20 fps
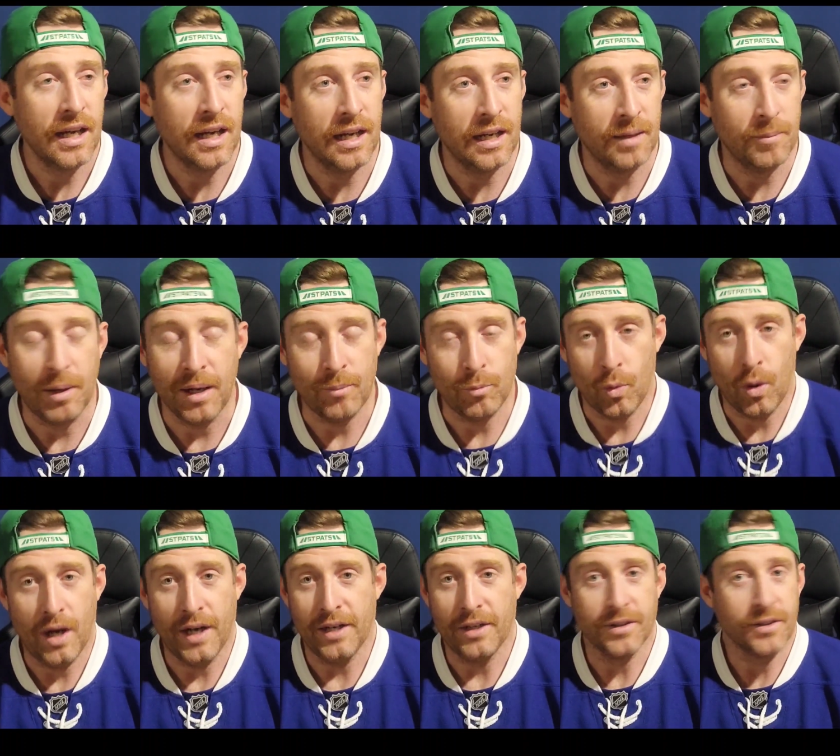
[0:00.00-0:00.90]
Um, I'm
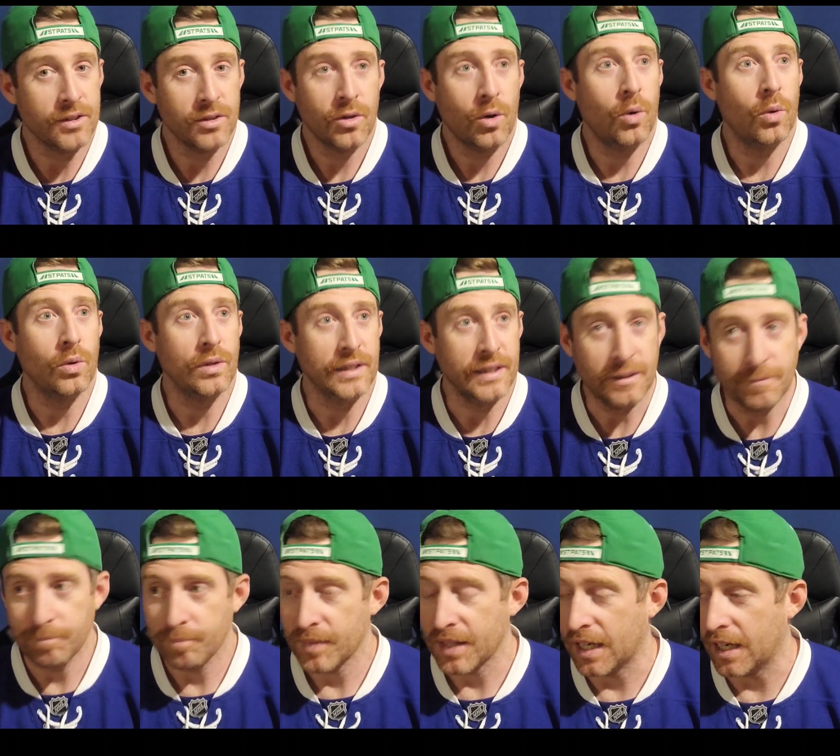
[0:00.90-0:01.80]
wired,
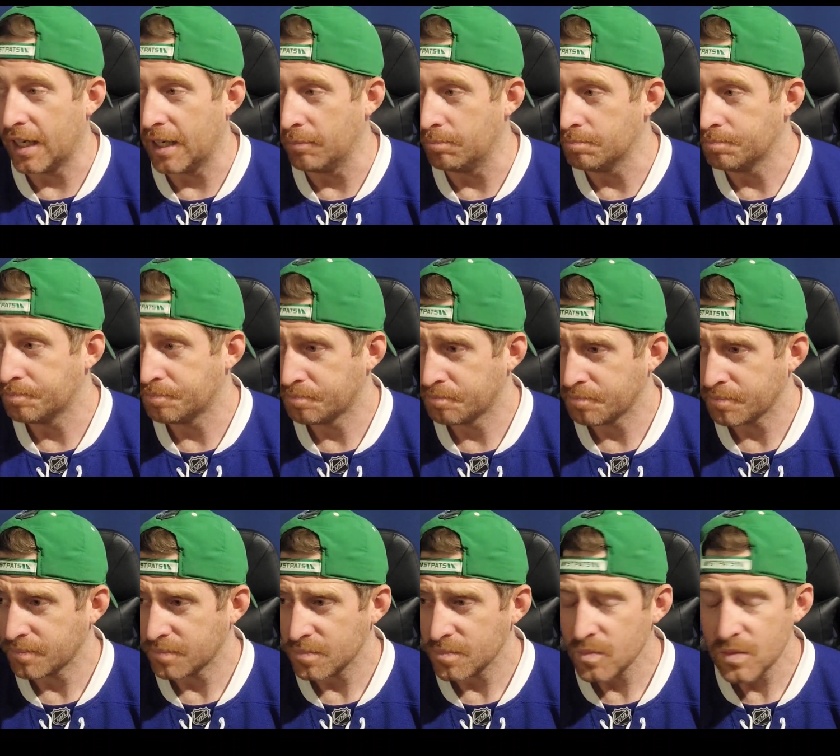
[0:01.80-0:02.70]
holy. Um,
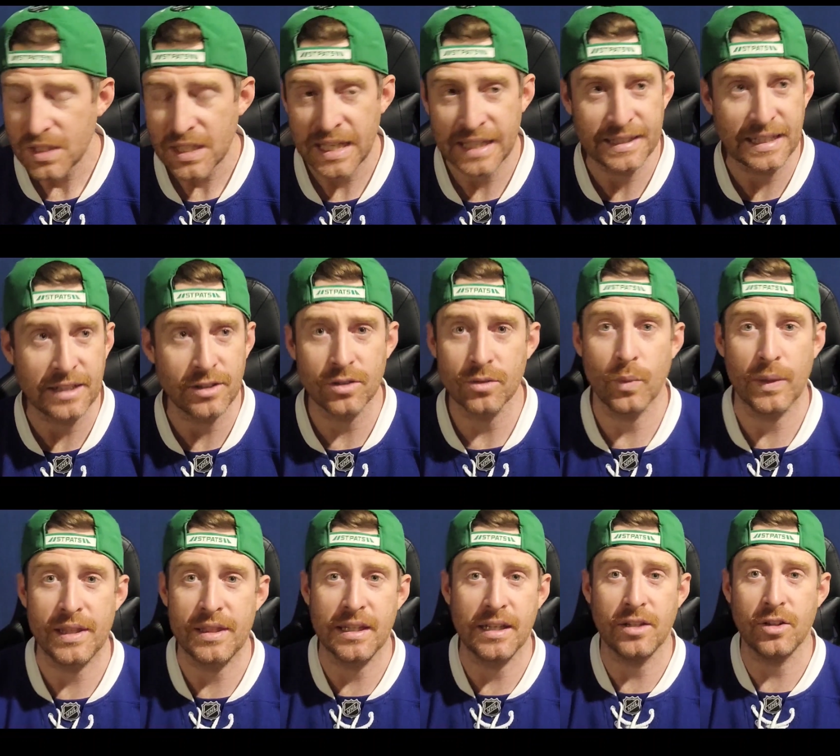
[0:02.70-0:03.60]
and then
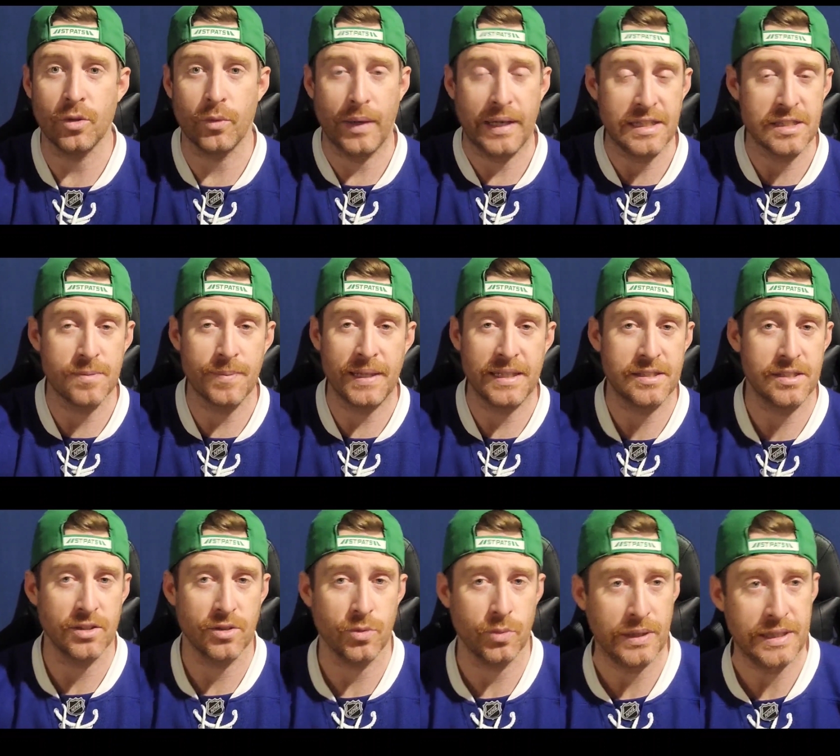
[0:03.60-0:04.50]
we think Lorentz
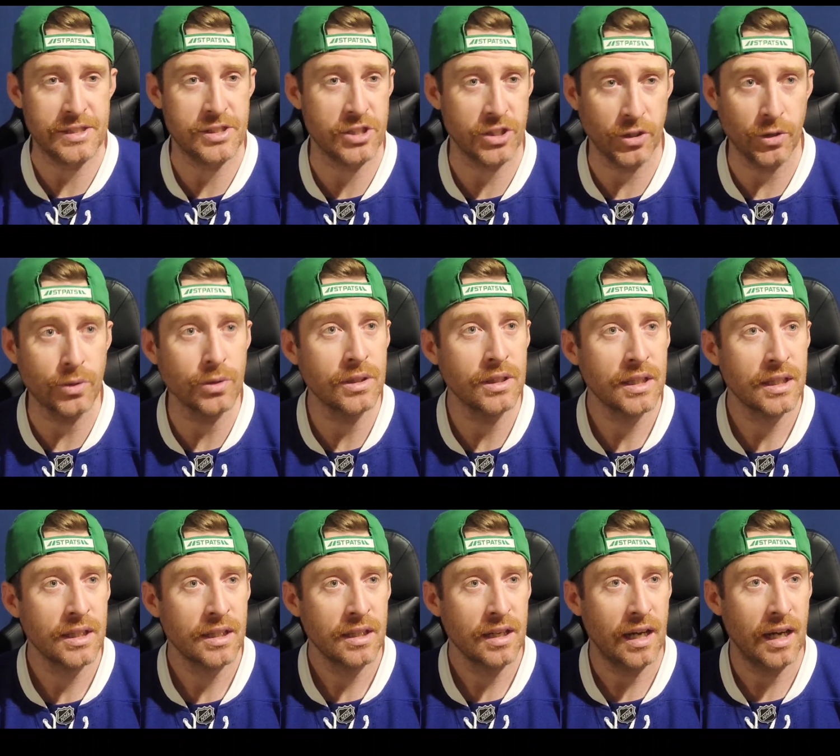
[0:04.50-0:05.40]
makes it three two
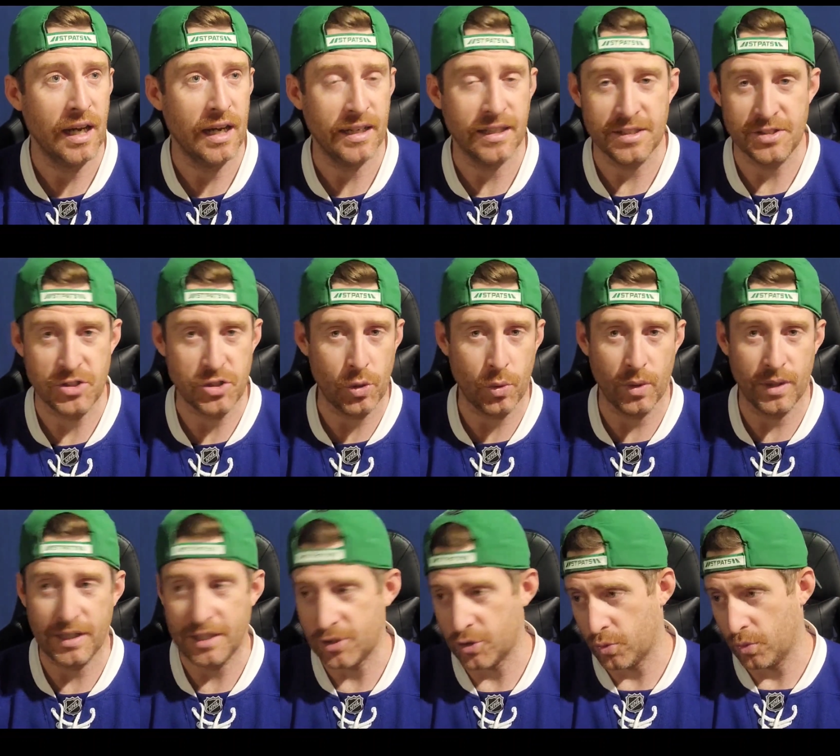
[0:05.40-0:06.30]
because uh,
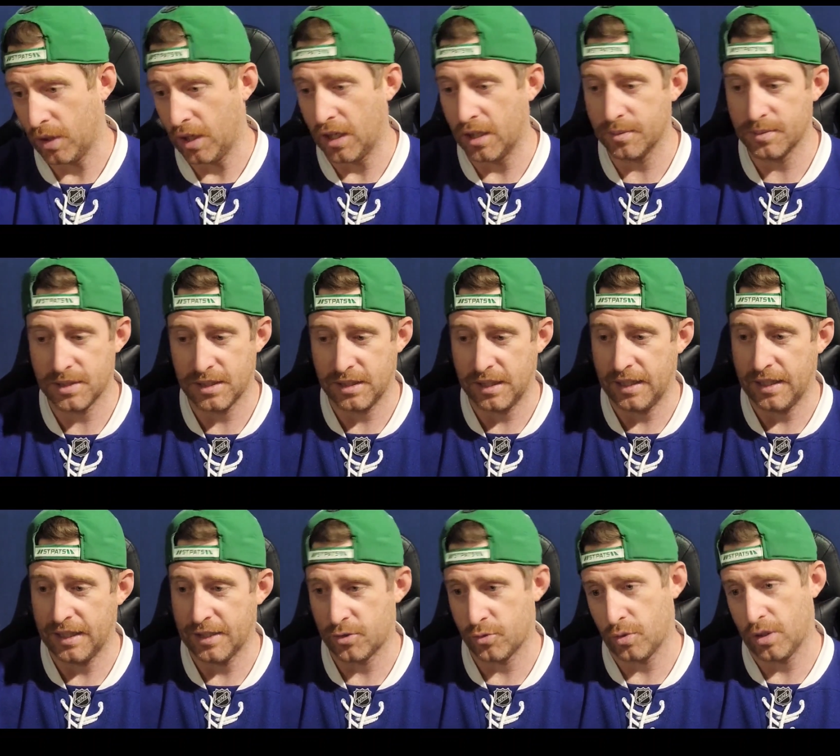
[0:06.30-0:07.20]
Dewar gets robbed and
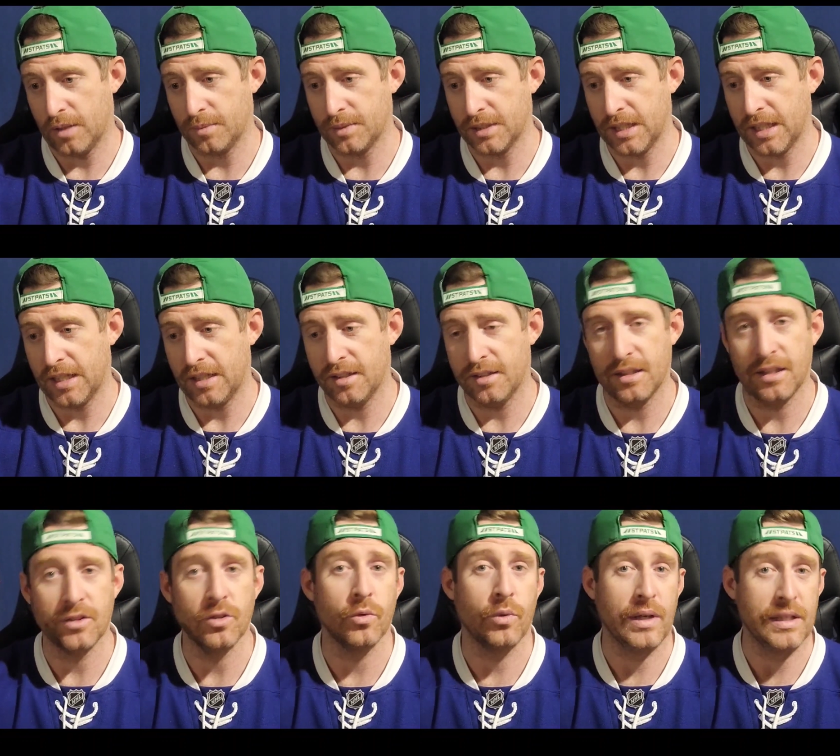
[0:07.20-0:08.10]
then he gets robbed again
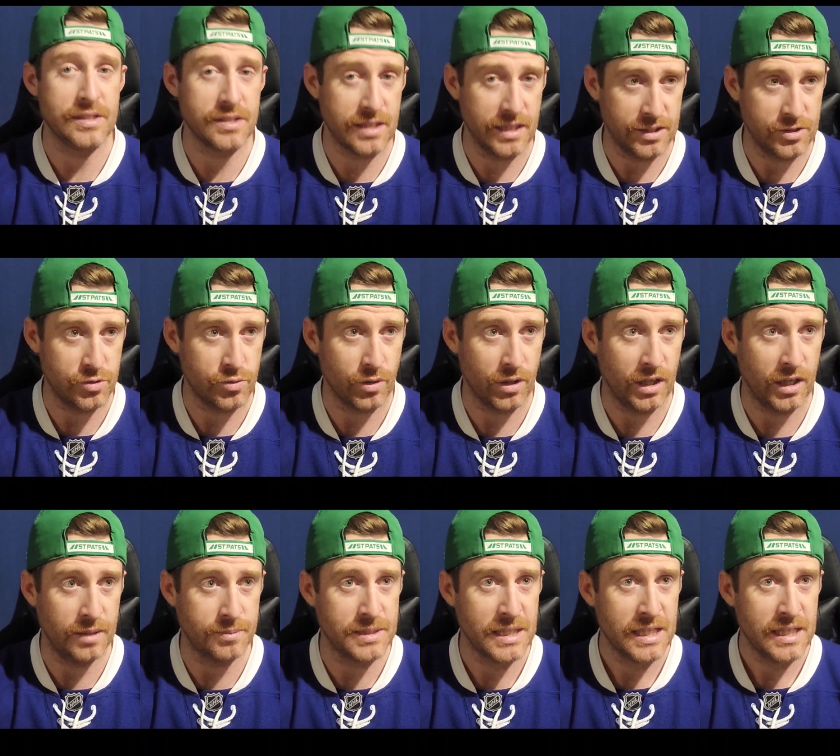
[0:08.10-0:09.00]
and then Lorentz gets
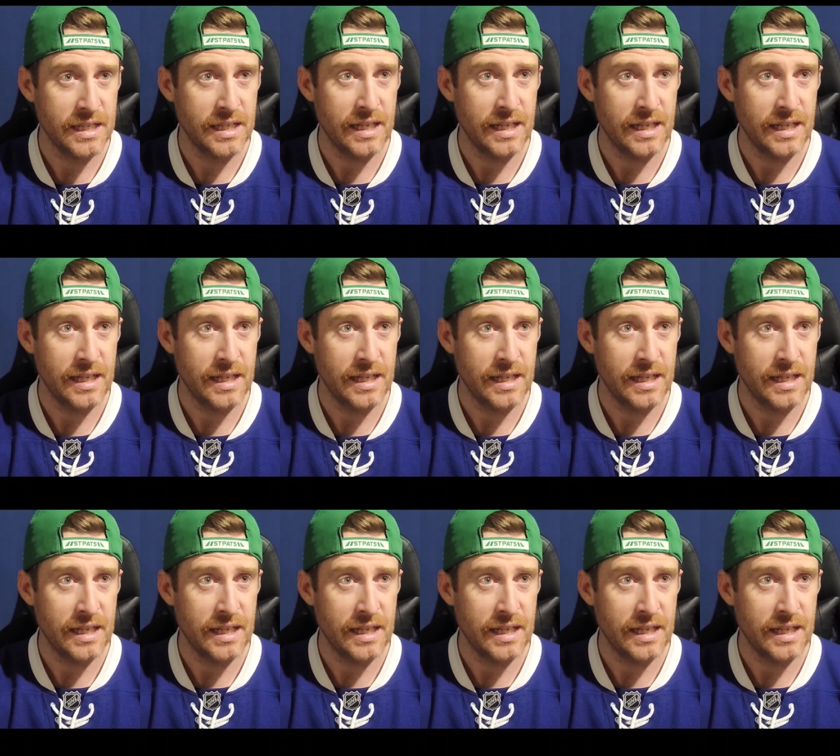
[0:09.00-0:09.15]
robbed